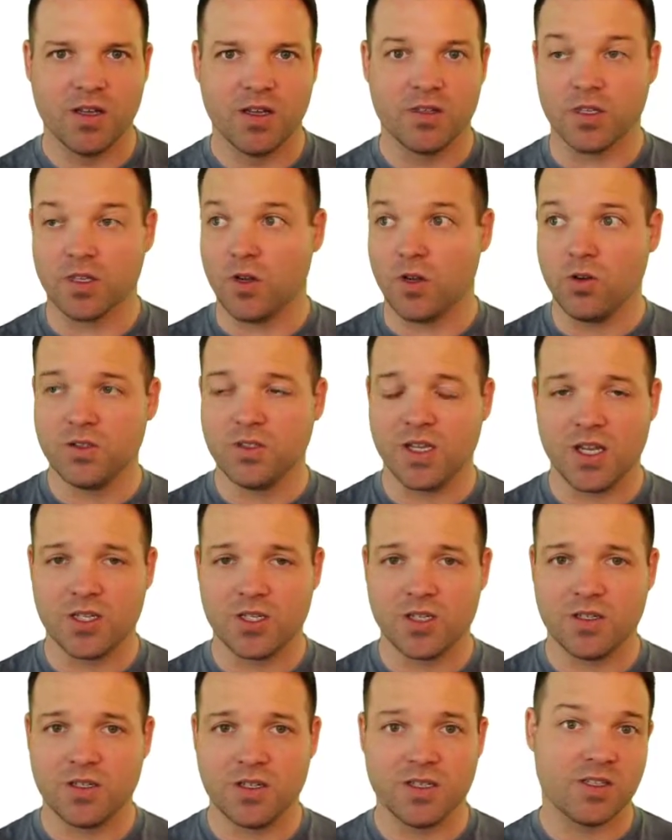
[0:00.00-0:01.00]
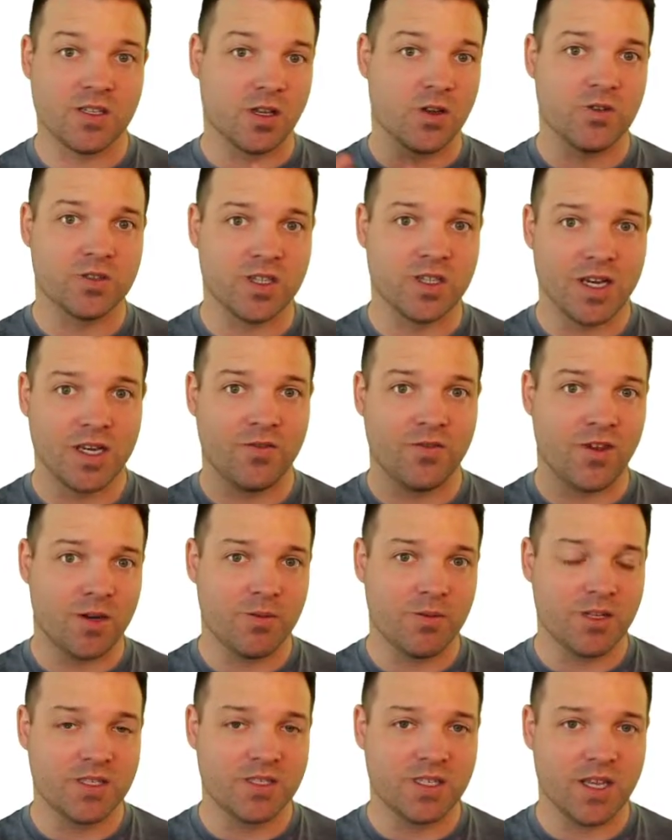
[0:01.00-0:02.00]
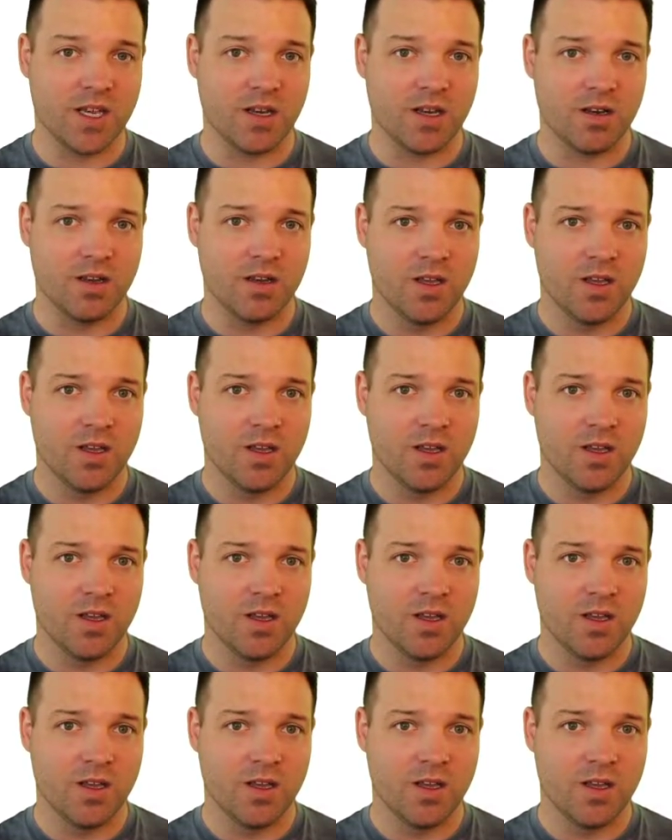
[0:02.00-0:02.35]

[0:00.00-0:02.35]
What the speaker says: The cotangent is the cosine divided by the sine.